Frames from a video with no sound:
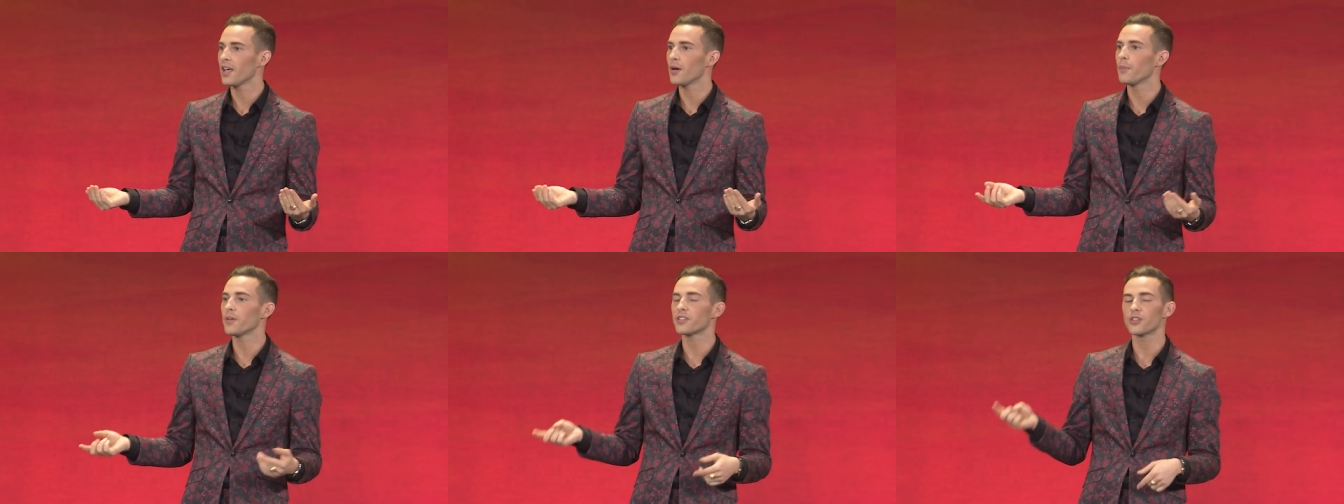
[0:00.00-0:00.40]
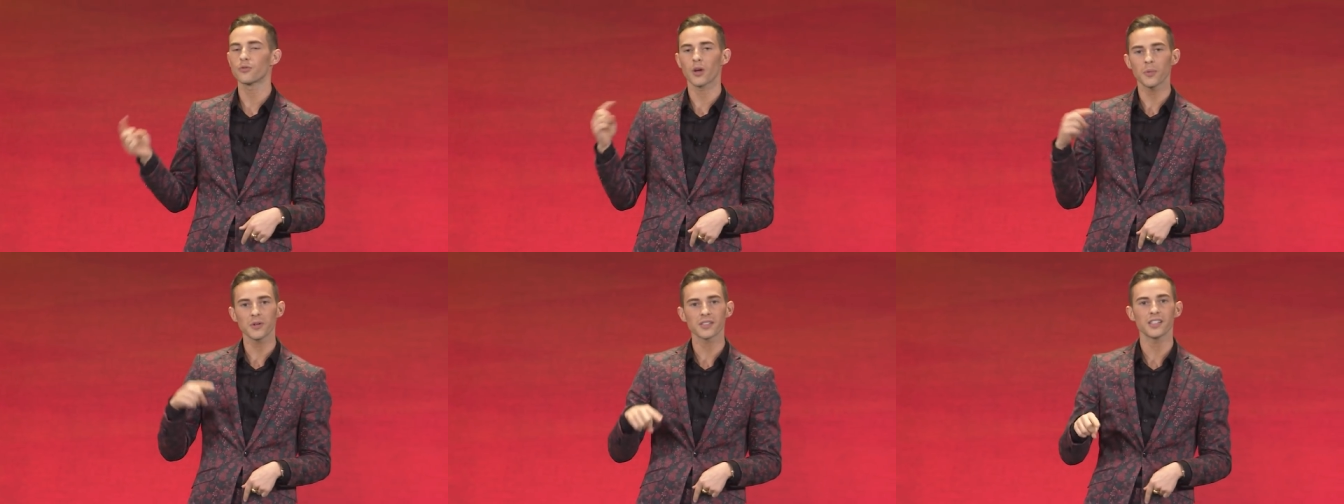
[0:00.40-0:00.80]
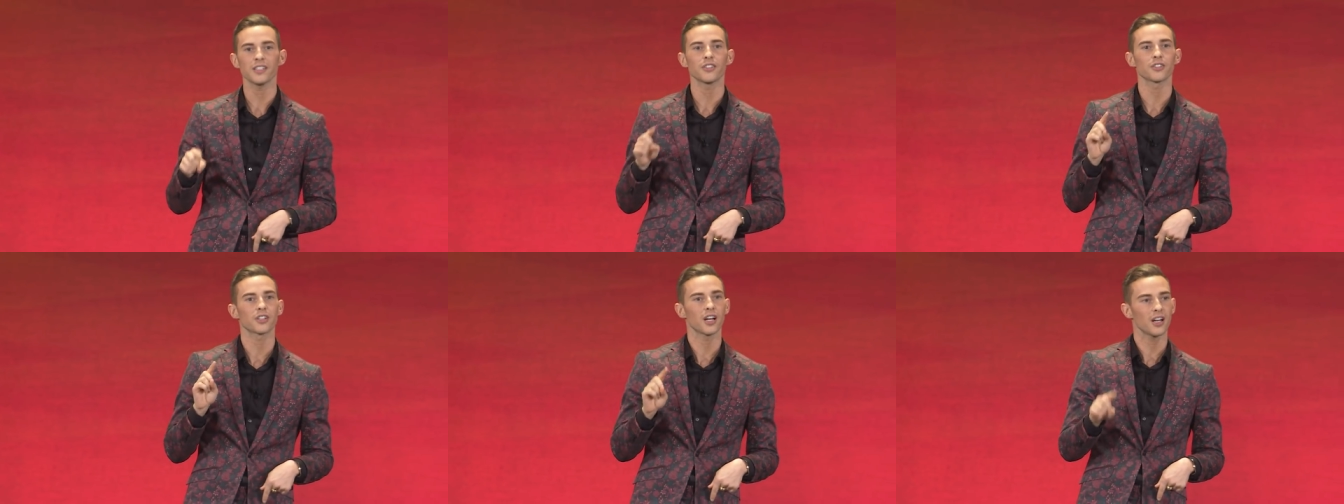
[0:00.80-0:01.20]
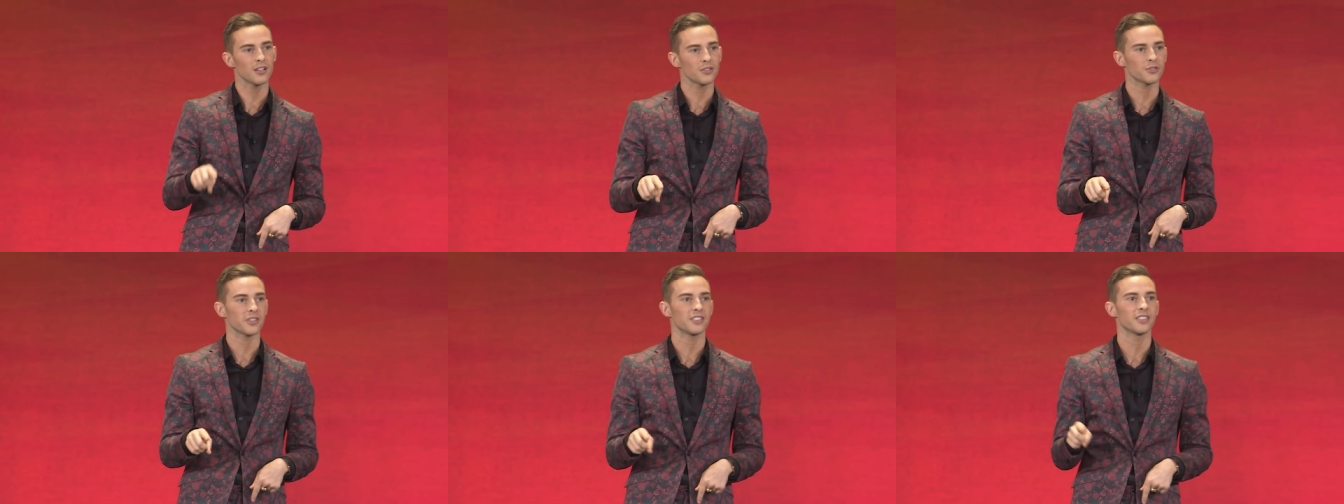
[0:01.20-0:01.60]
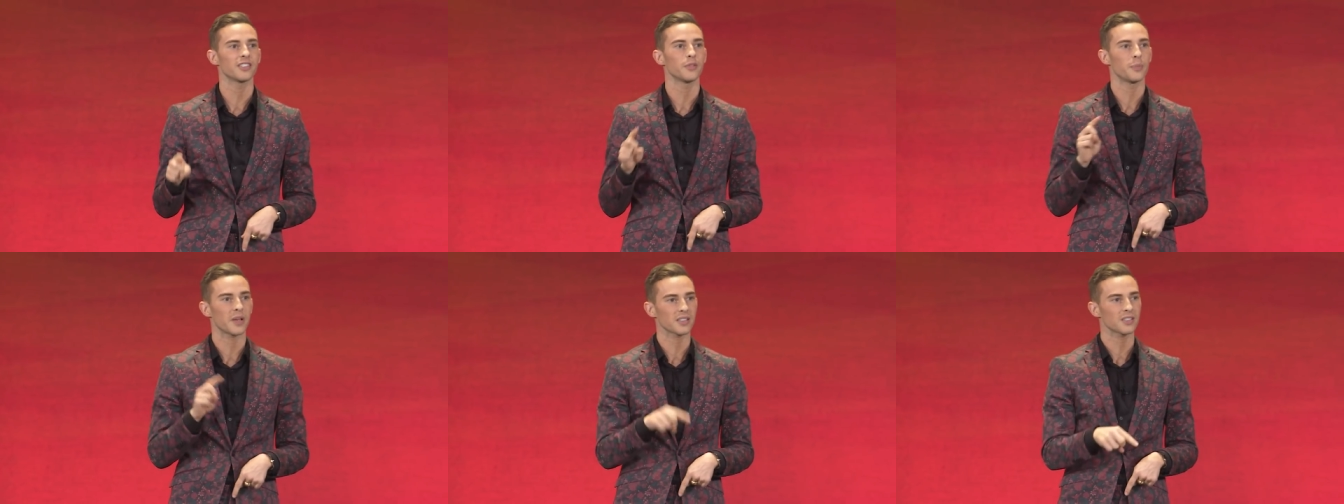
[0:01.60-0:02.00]
But to represent your country to the
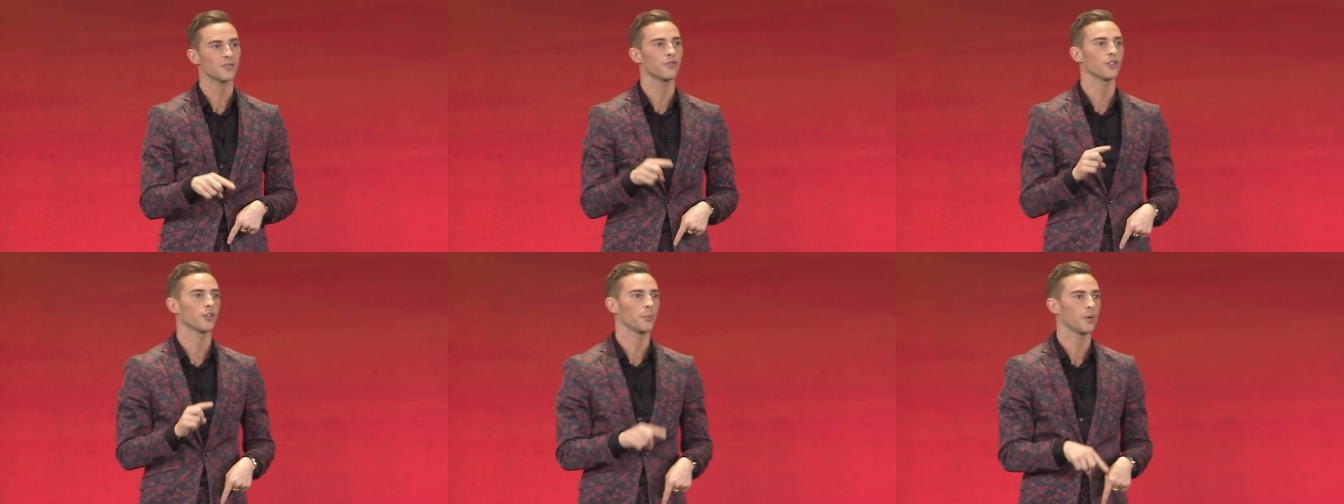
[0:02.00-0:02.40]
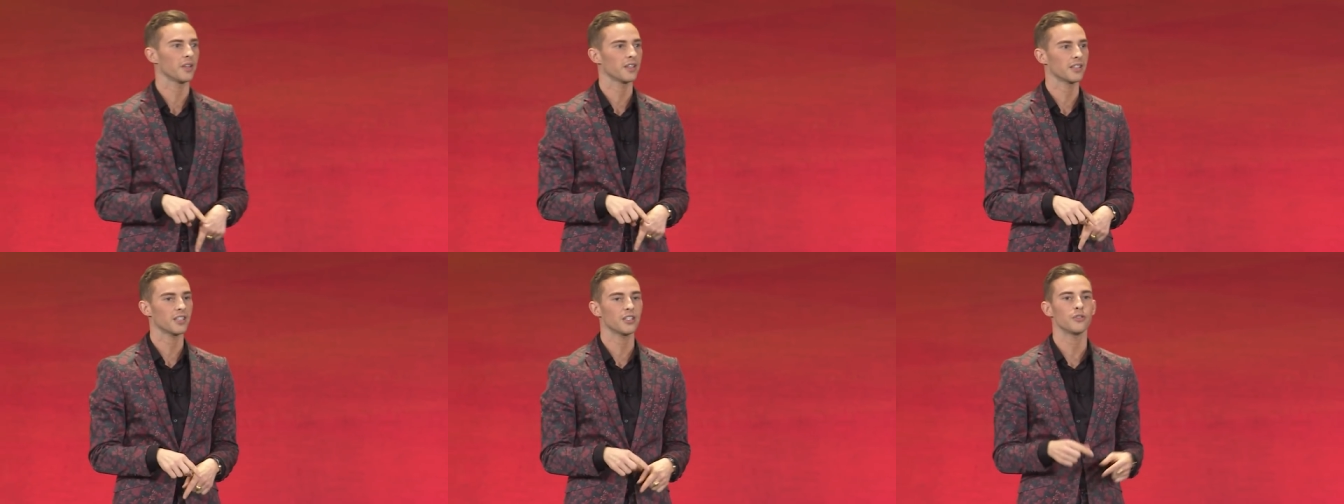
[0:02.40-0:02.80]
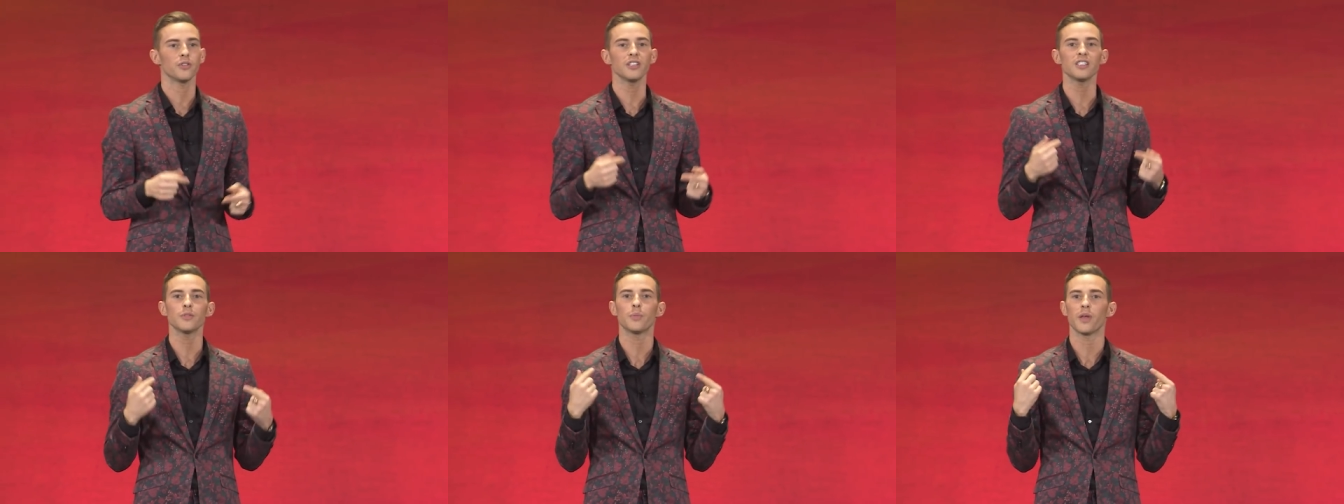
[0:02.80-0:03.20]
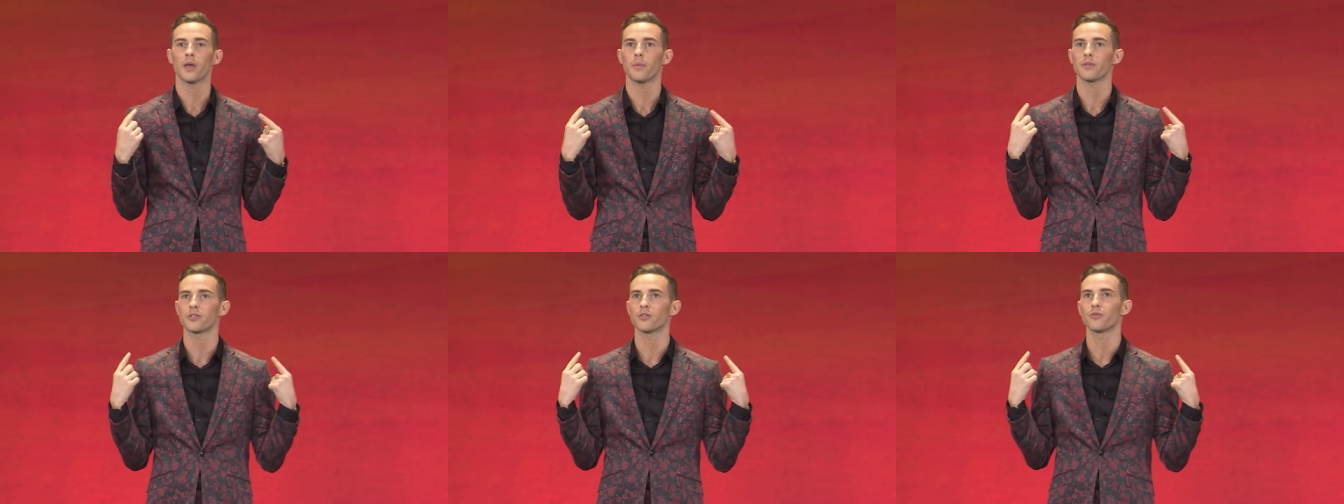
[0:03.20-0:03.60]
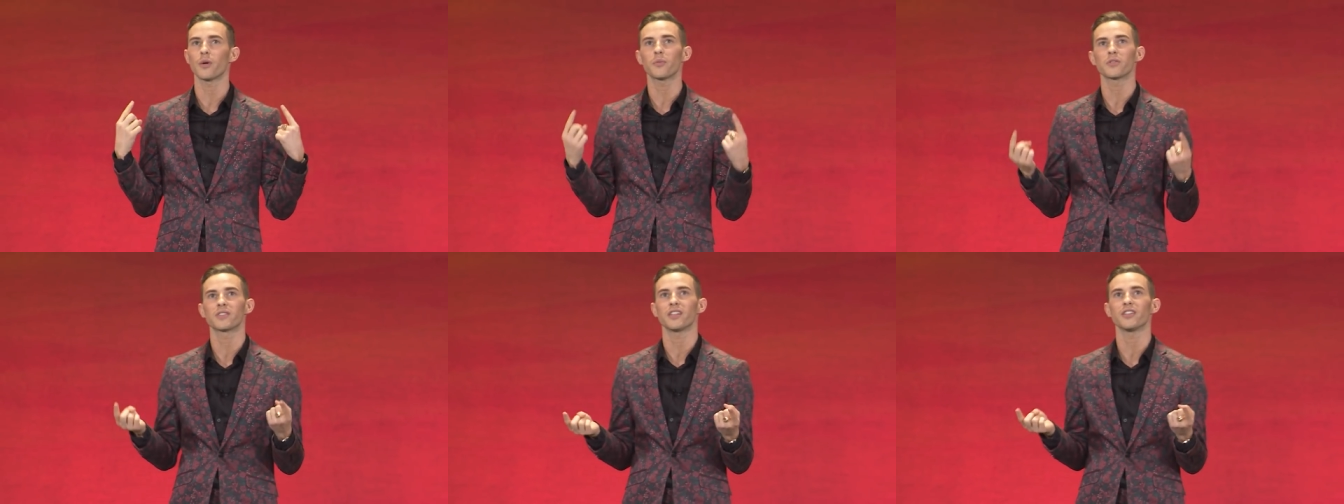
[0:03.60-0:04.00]
best of your ability, you need to be able to
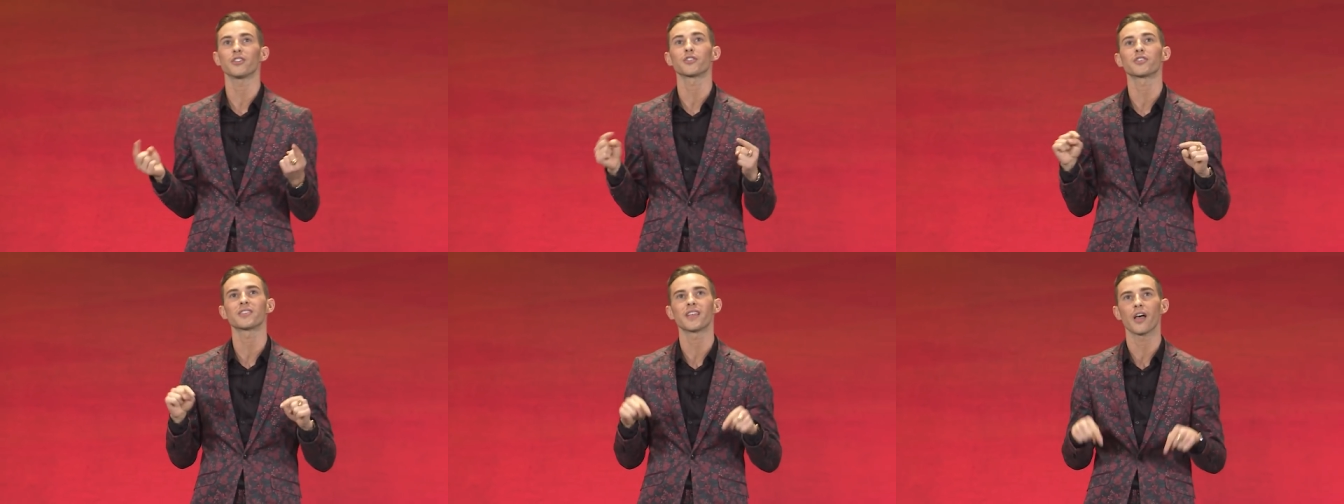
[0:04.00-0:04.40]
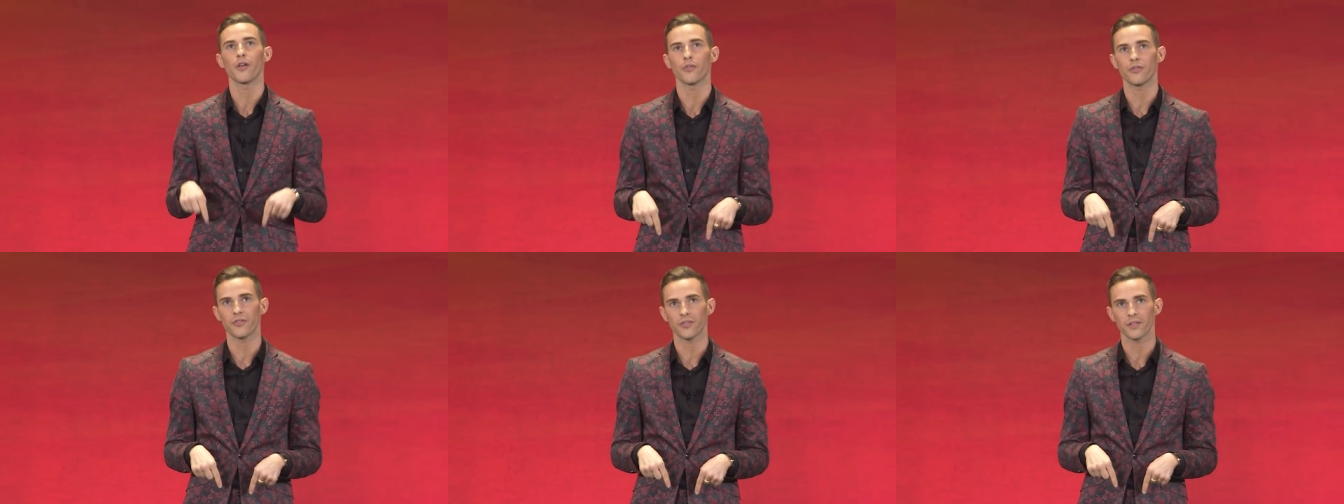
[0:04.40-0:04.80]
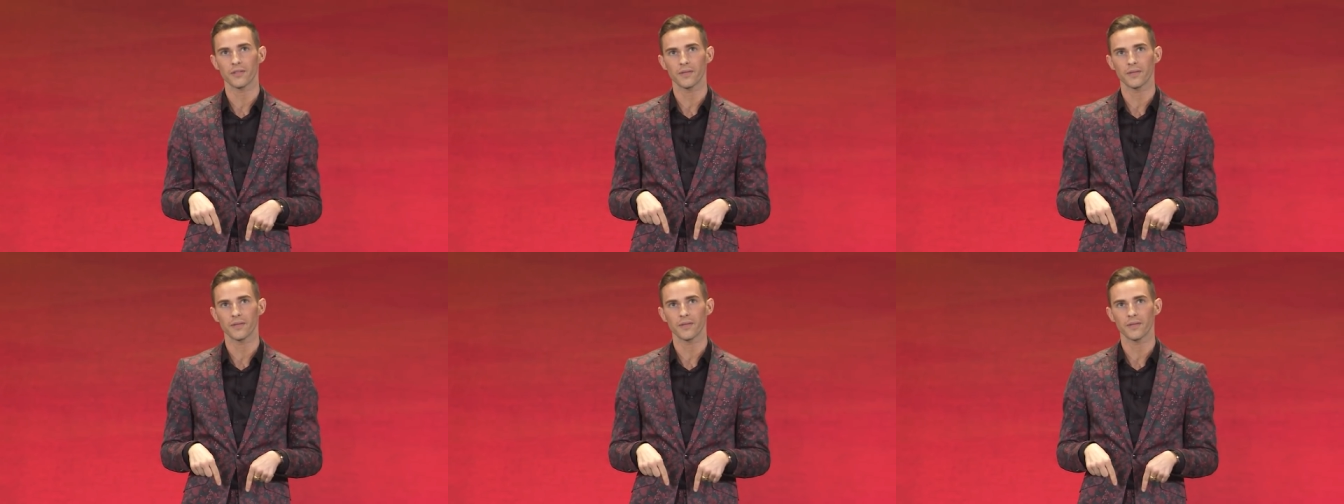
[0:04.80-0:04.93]
represent yourself.